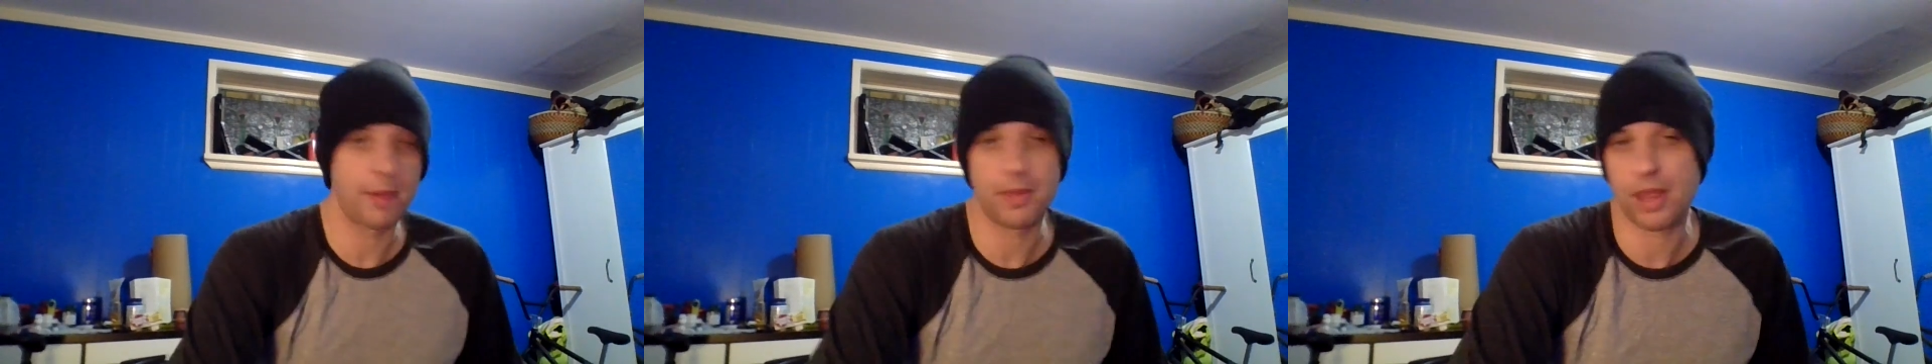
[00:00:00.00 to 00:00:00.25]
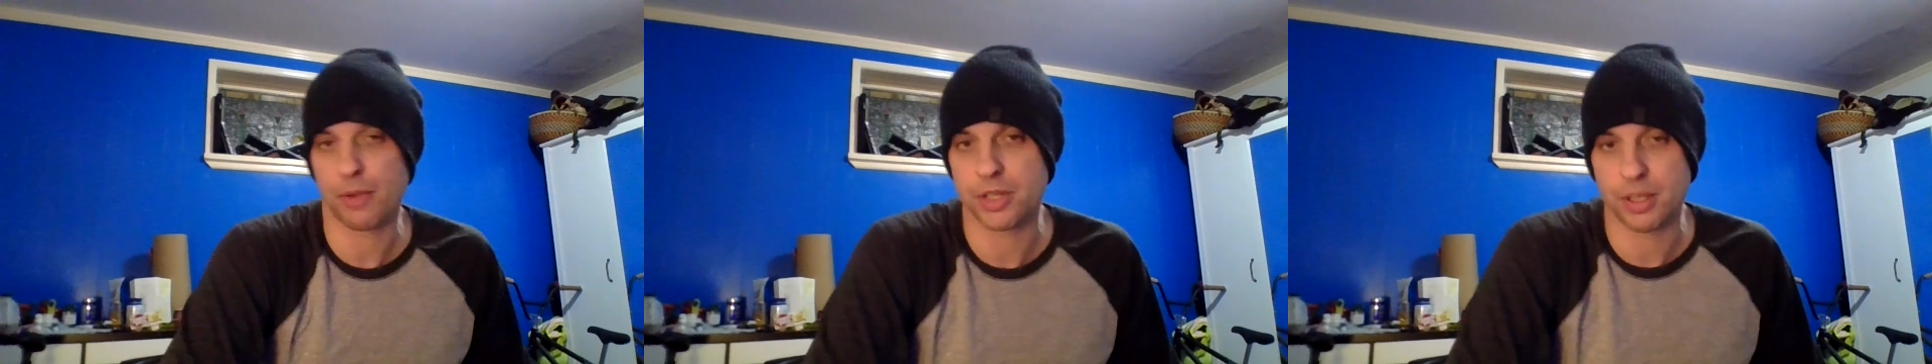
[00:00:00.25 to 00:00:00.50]
Maybe
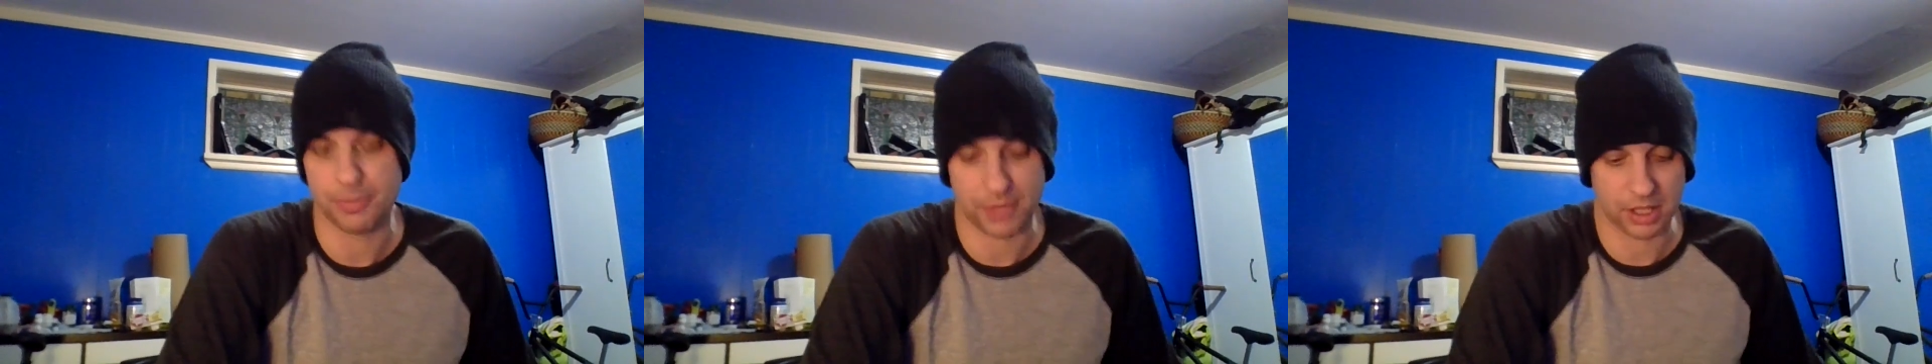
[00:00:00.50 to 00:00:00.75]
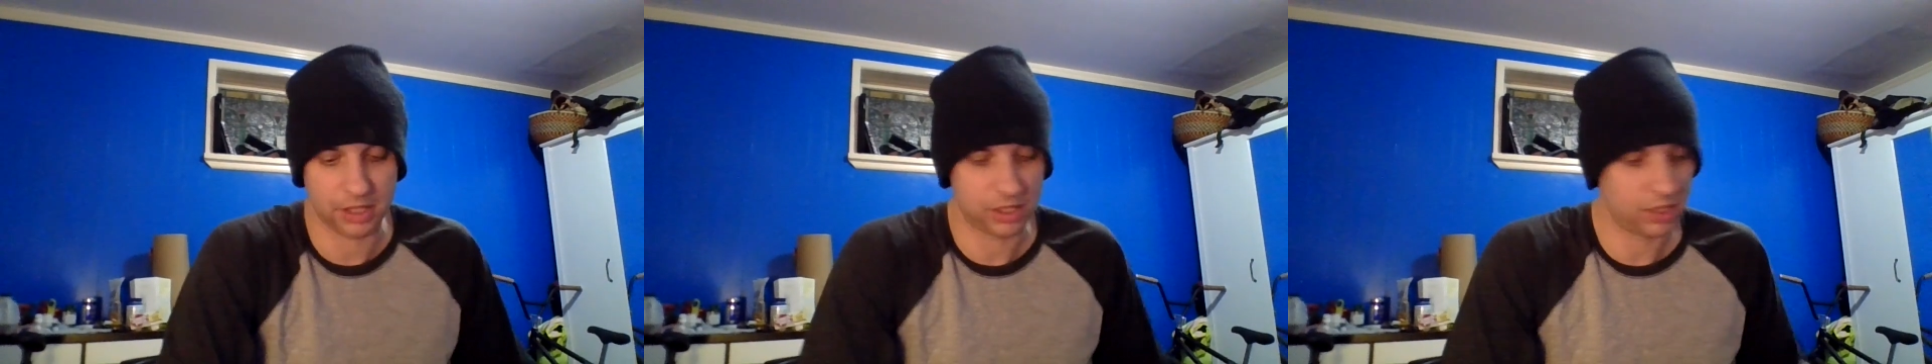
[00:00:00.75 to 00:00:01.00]
that was
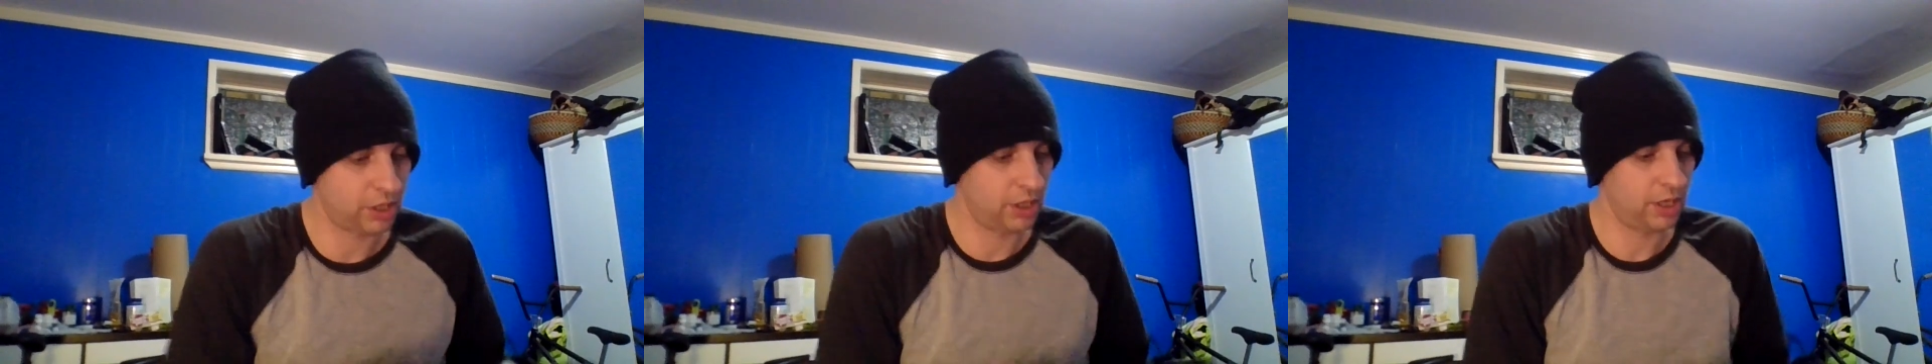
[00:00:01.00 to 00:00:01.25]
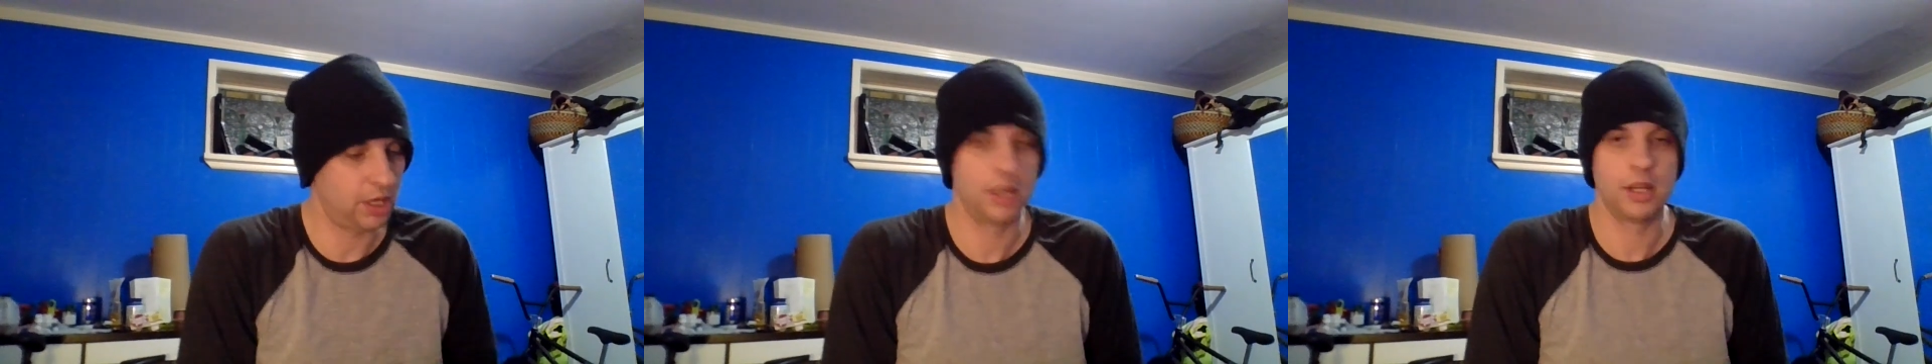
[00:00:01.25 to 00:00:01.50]
something that
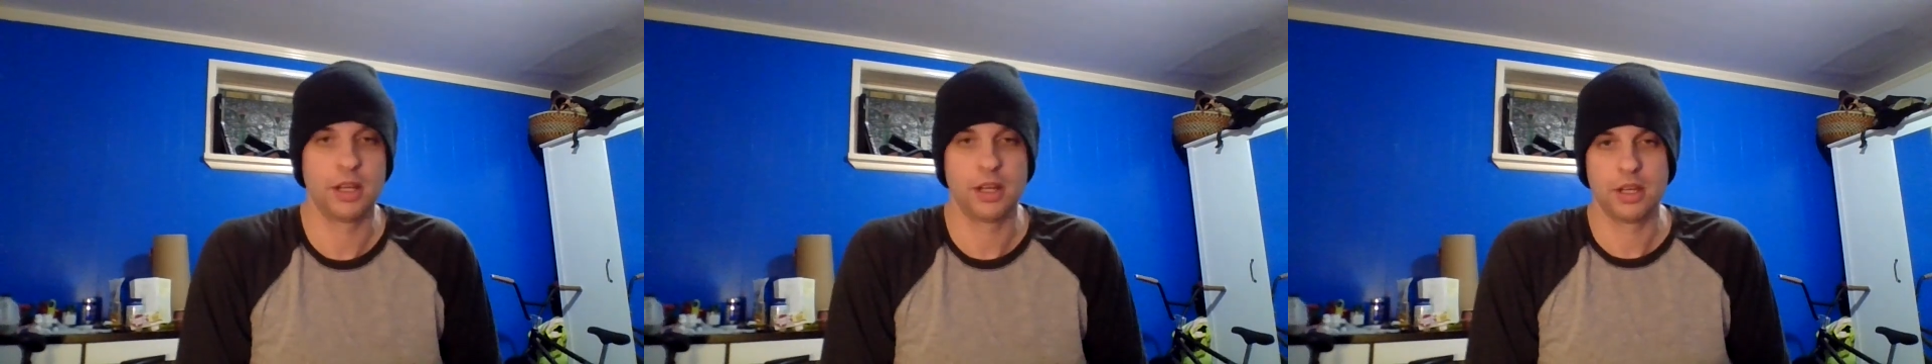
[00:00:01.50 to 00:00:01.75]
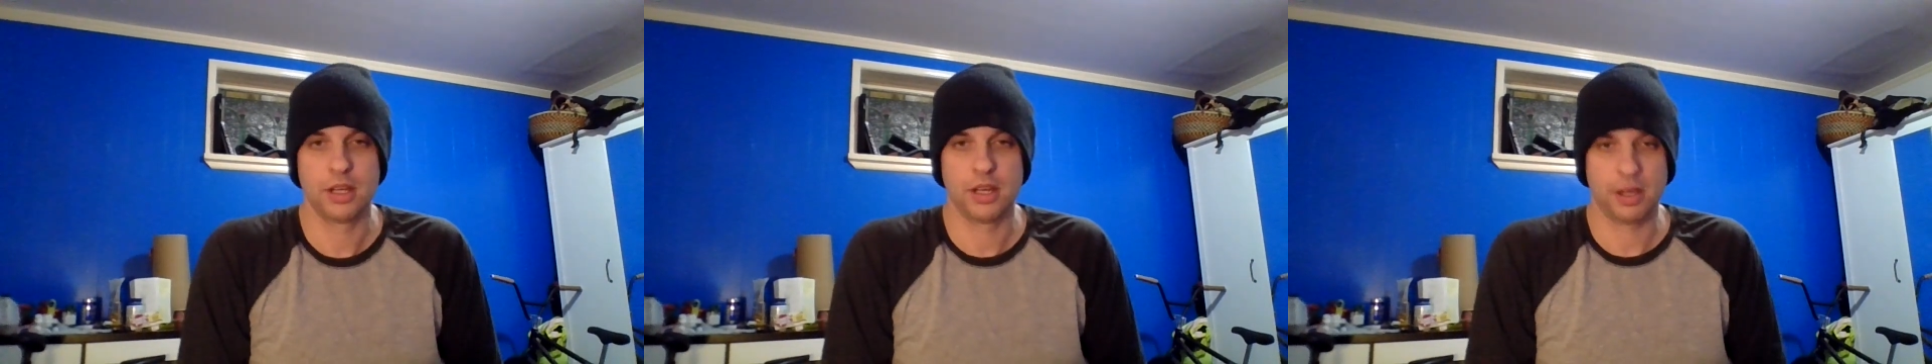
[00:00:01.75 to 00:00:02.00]
should
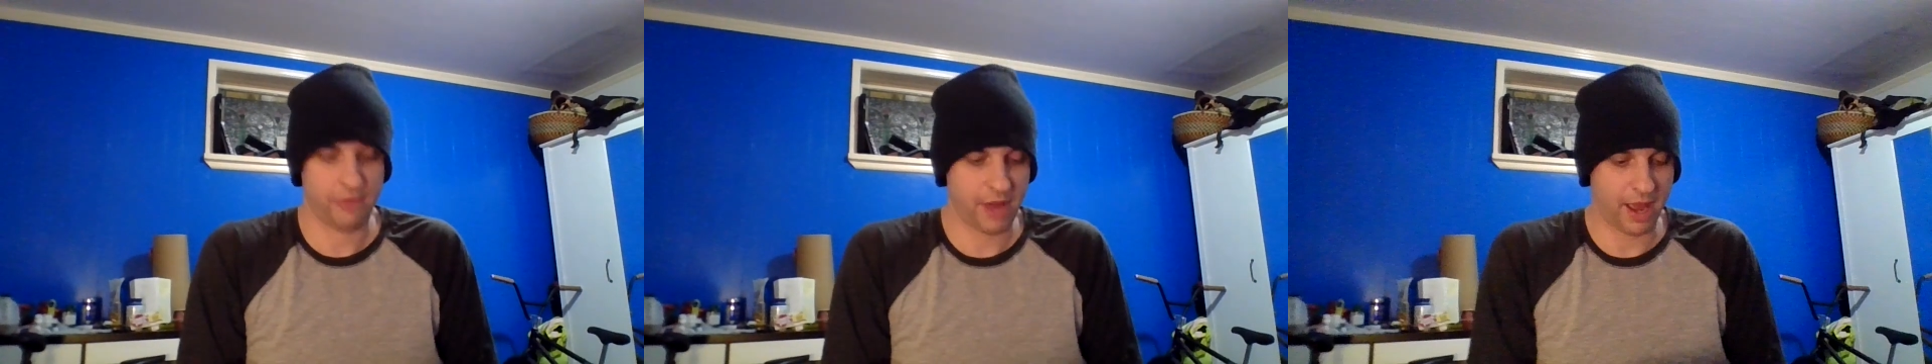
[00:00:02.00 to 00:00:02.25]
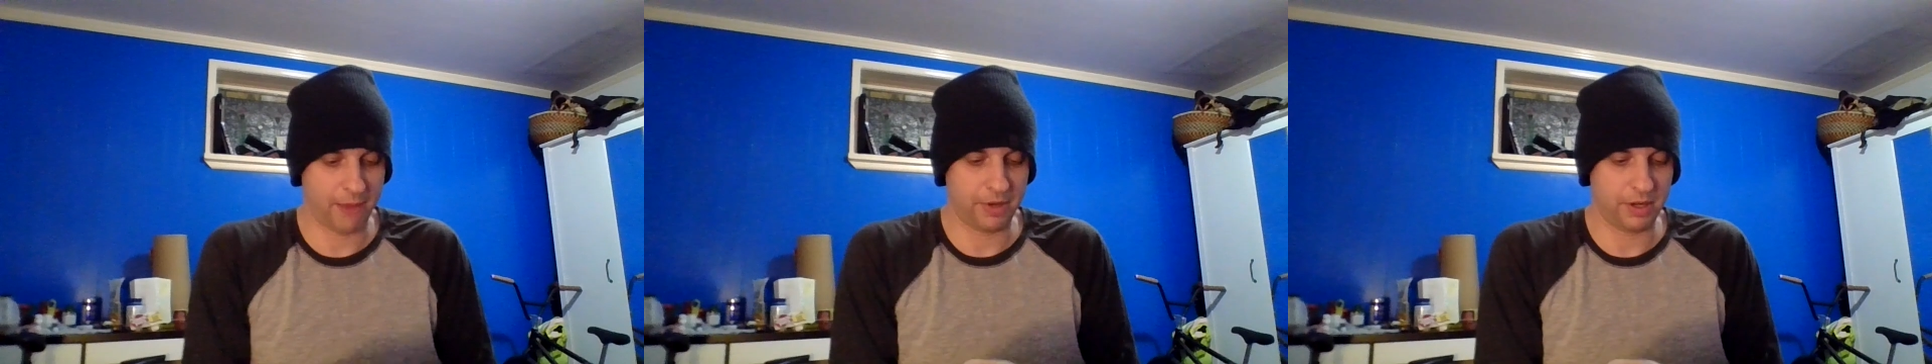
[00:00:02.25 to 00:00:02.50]
have
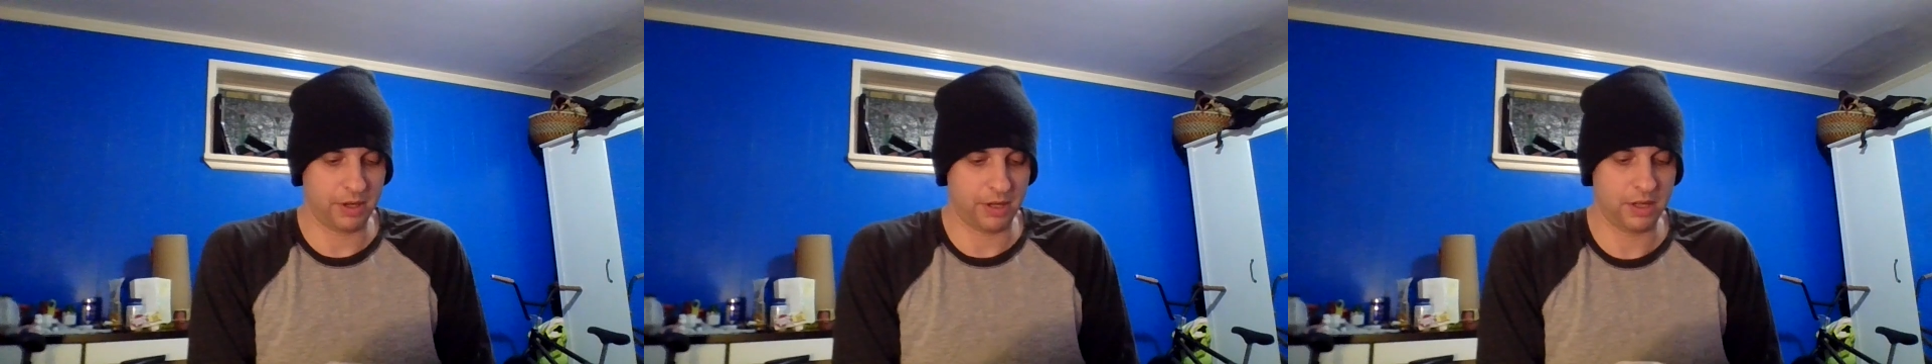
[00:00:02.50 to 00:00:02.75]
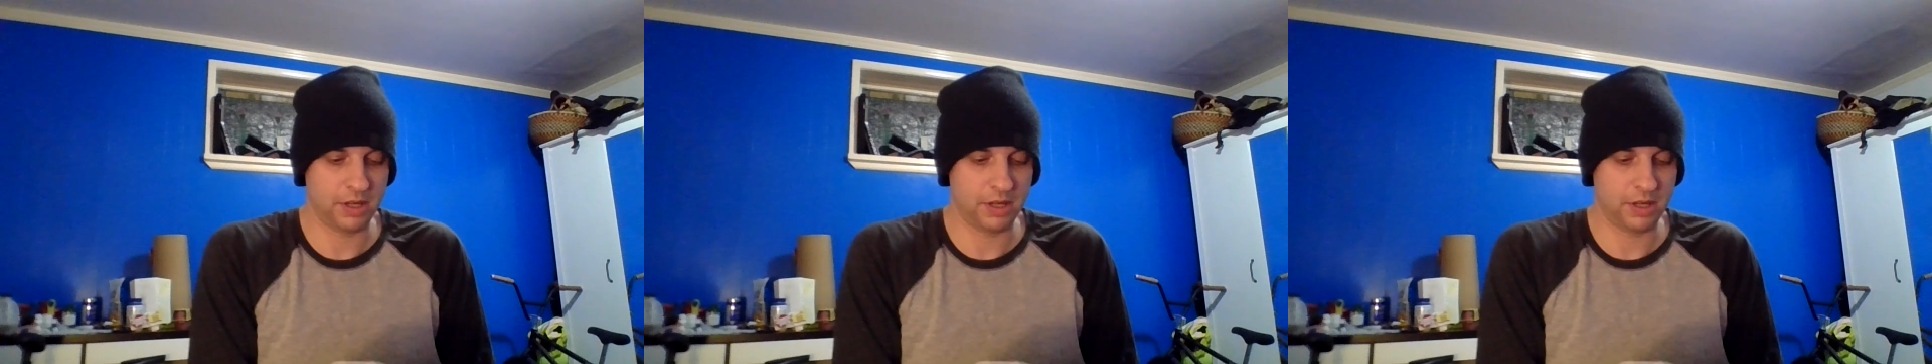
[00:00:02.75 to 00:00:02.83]
happened